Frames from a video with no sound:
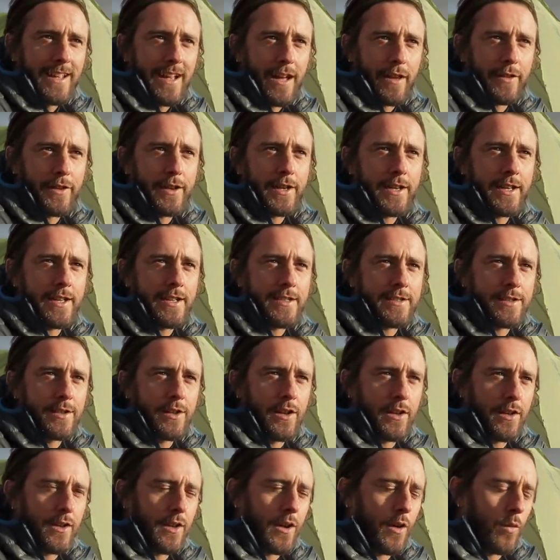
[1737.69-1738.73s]
I think it's
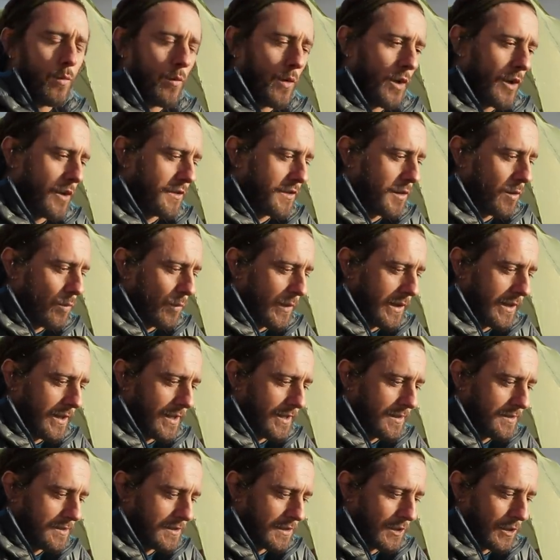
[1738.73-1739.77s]
a worthy
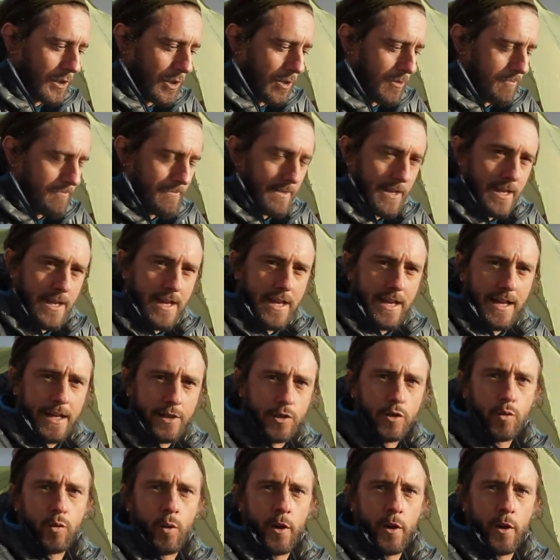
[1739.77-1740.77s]
winner. So I just